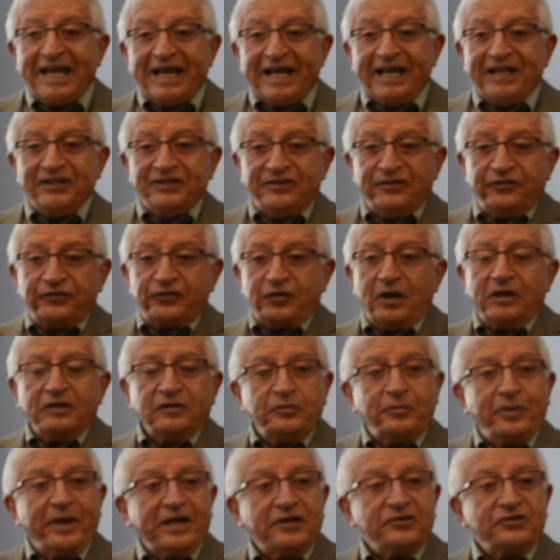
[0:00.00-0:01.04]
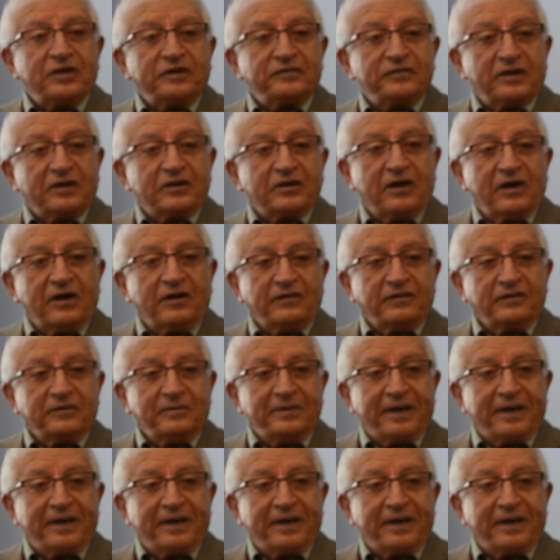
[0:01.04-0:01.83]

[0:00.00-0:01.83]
In the front page of the cover